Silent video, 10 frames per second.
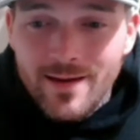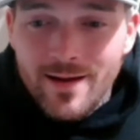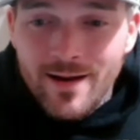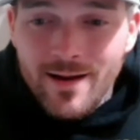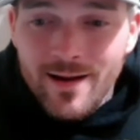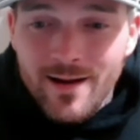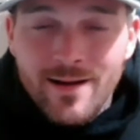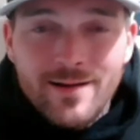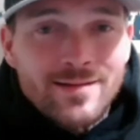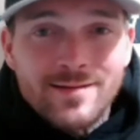uh,
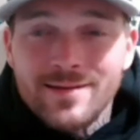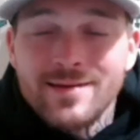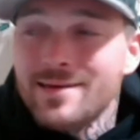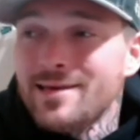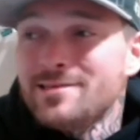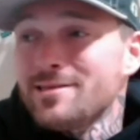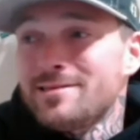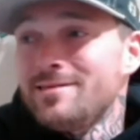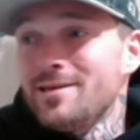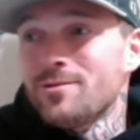it
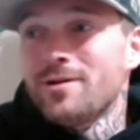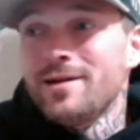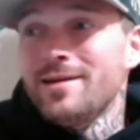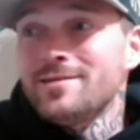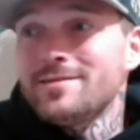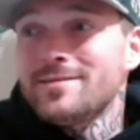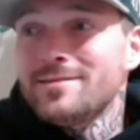just is what it is.